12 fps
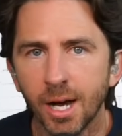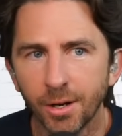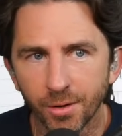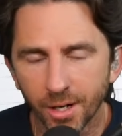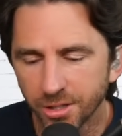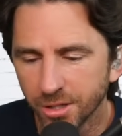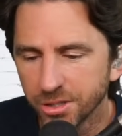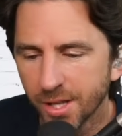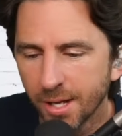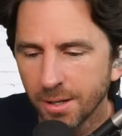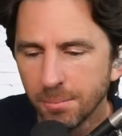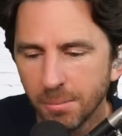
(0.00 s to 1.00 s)
I do not touch
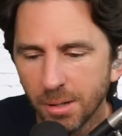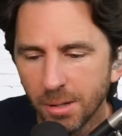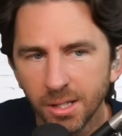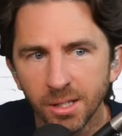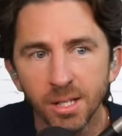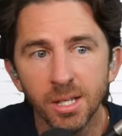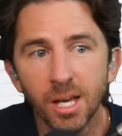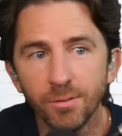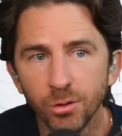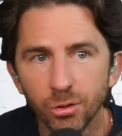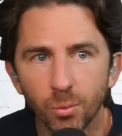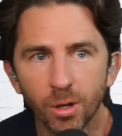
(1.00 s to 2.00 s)
that money. If
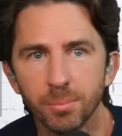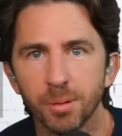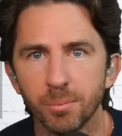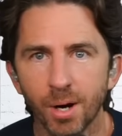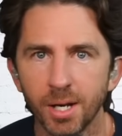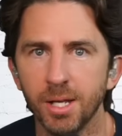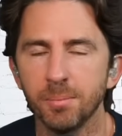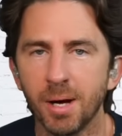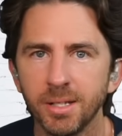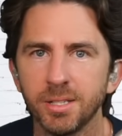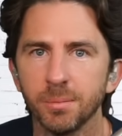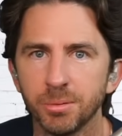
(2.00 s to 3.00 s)
you do want to put bread in
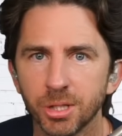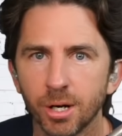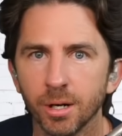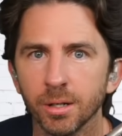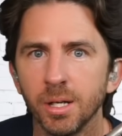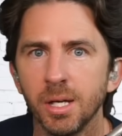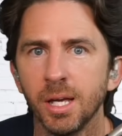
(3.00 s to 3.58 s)
my tip jar